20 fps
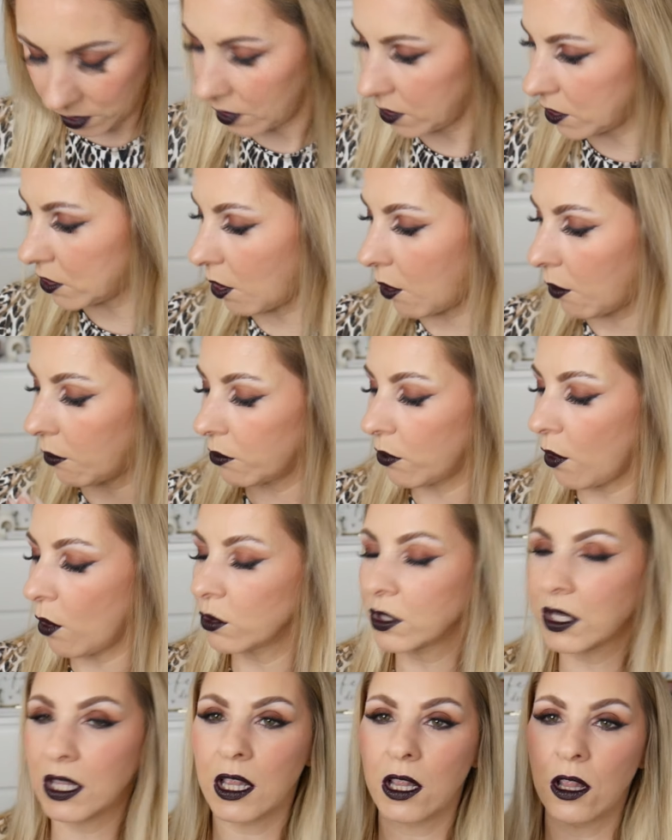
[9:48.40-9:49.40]
So
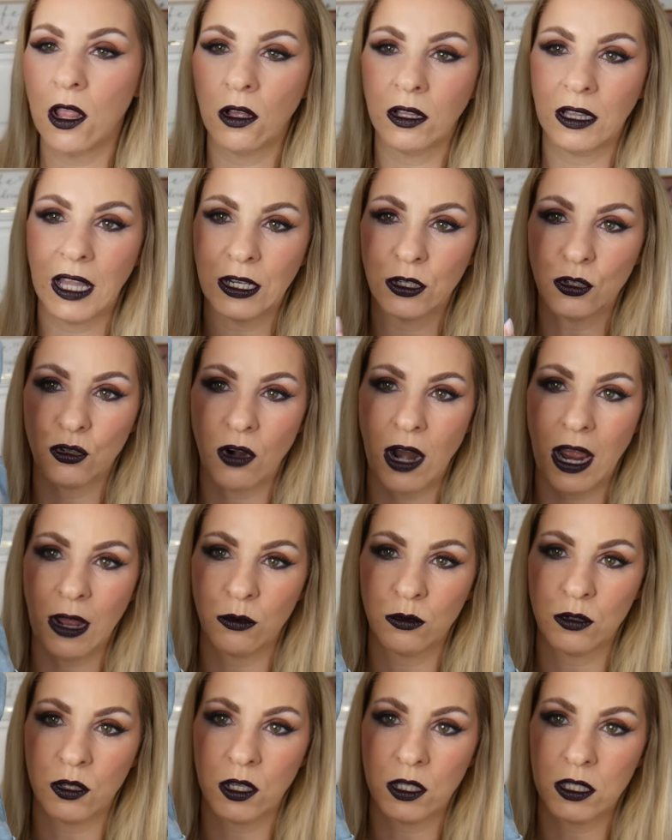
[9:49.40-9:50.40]
those are the long leg
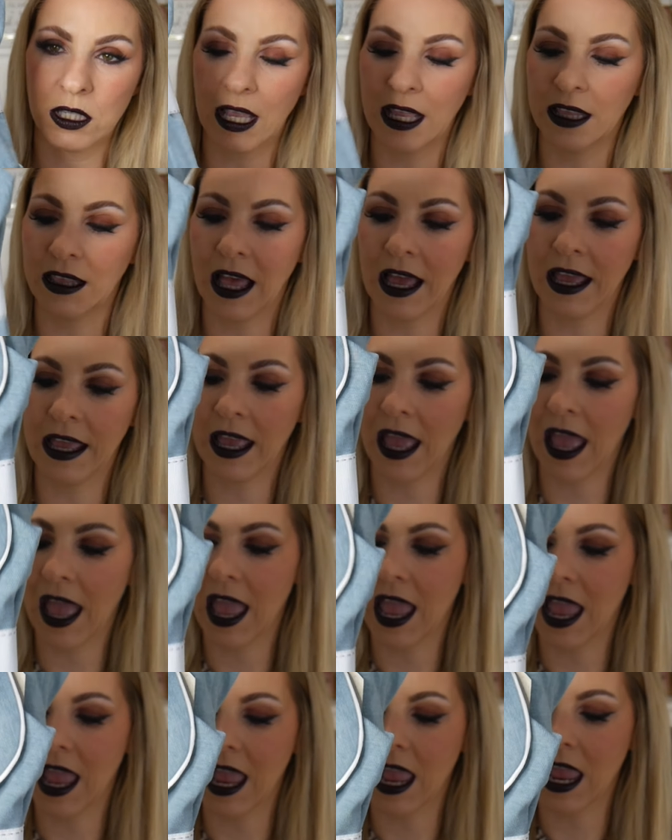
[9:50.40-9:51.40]
trousers in like
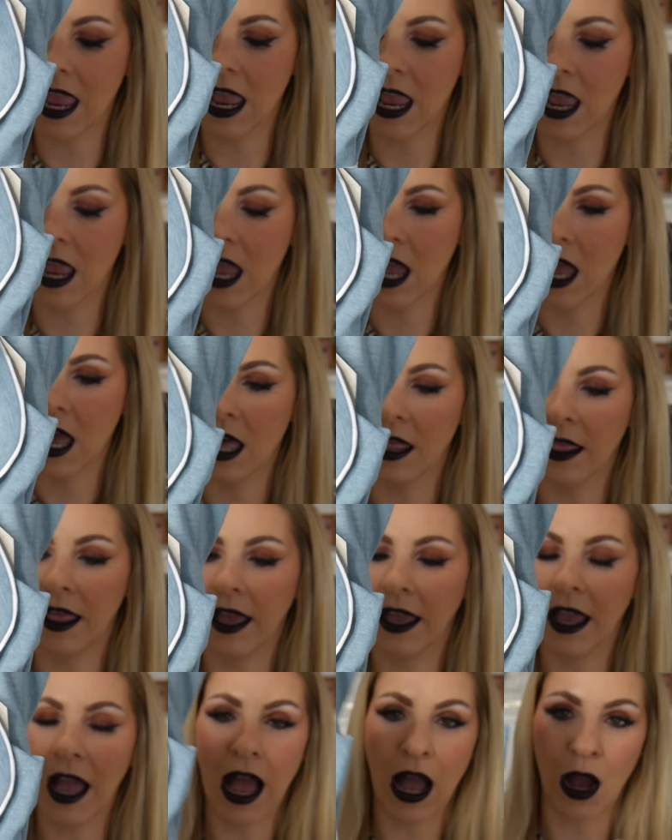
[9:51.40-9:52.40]

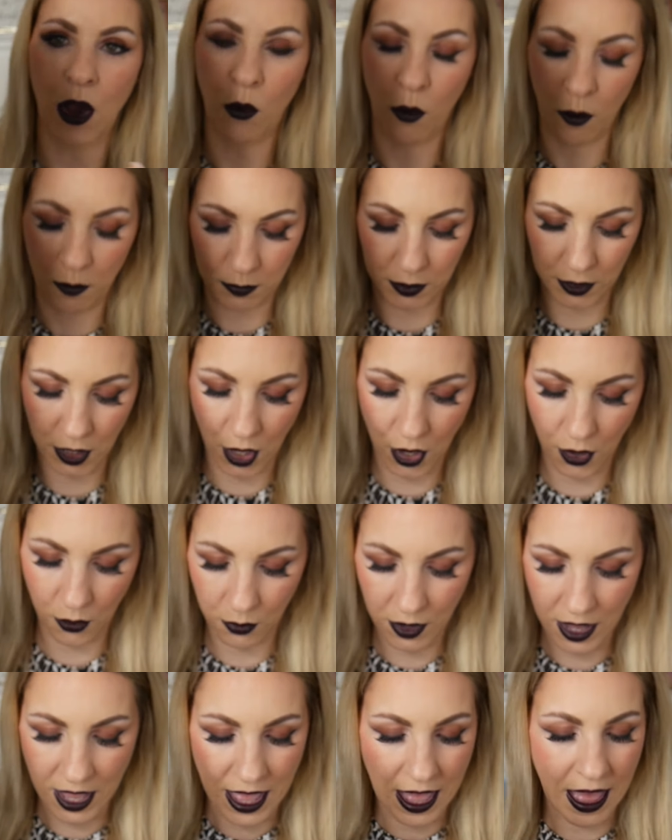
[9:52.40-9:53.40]
aqua blue.
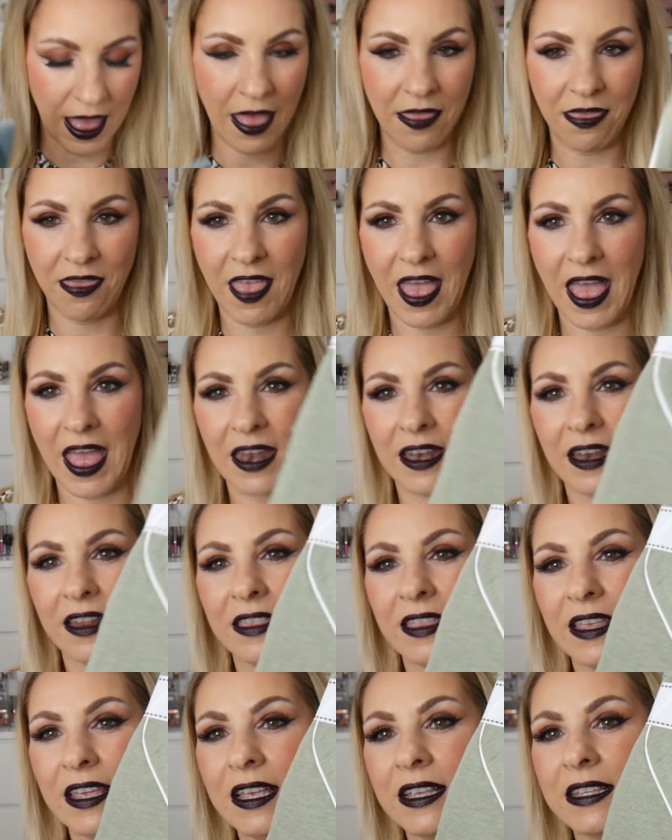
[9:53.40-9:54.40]
And then
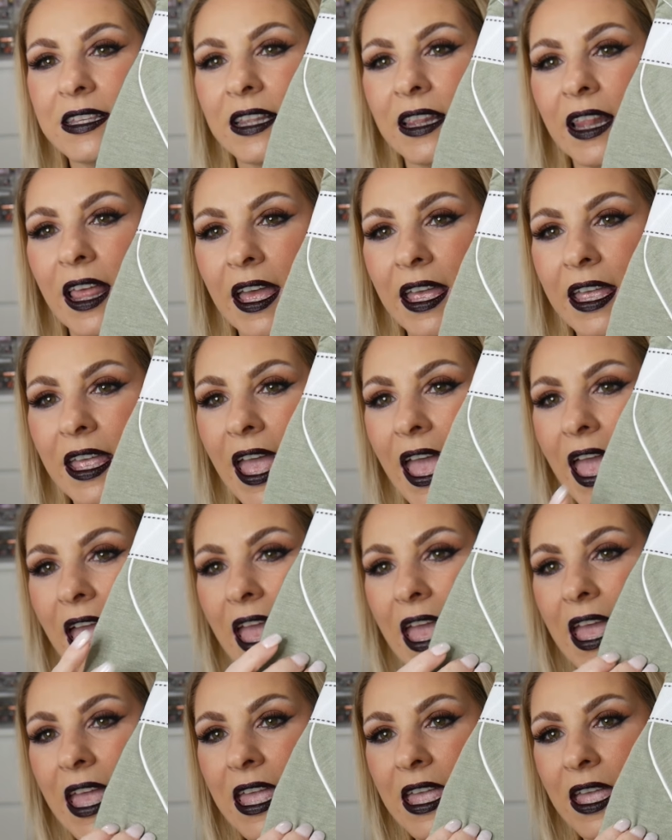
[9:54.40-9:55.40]
these in like
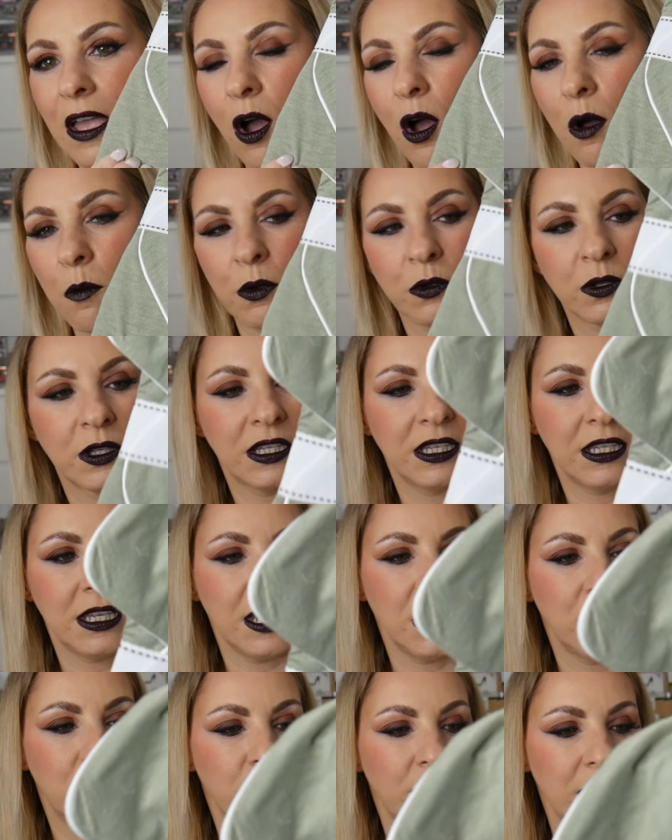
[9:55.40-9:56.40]
a almost
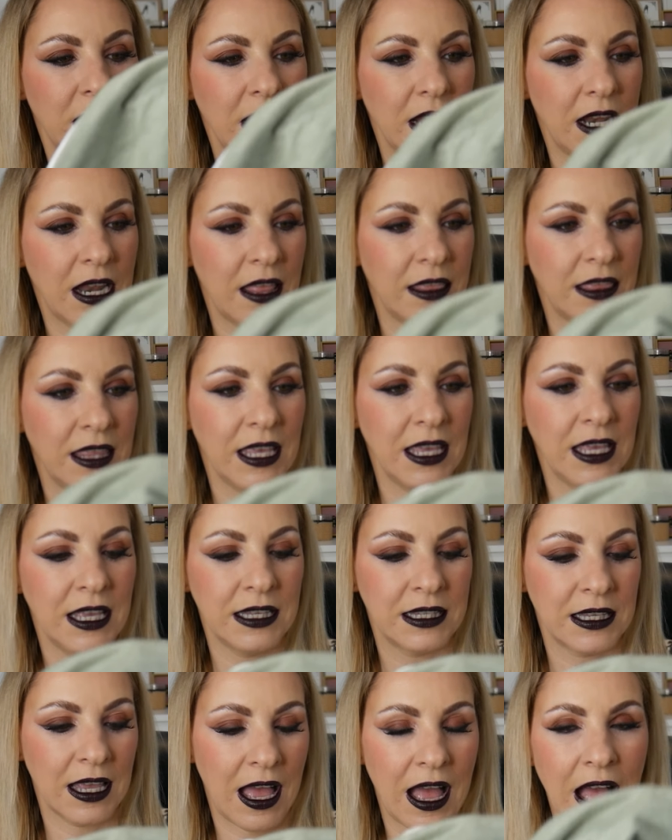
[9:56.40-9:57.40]
sea green, and
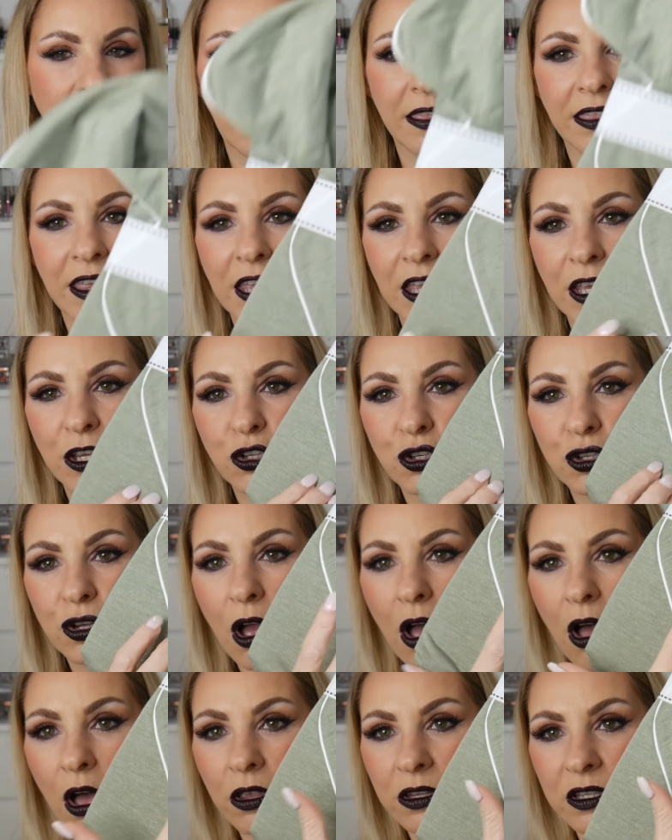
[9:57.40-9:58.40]
these are the
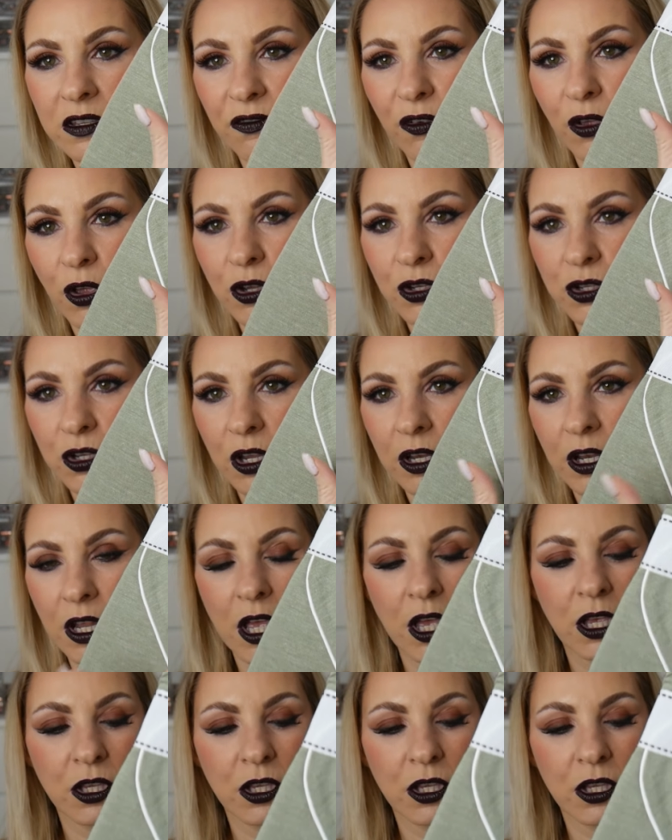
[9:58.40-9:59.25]
shorts version.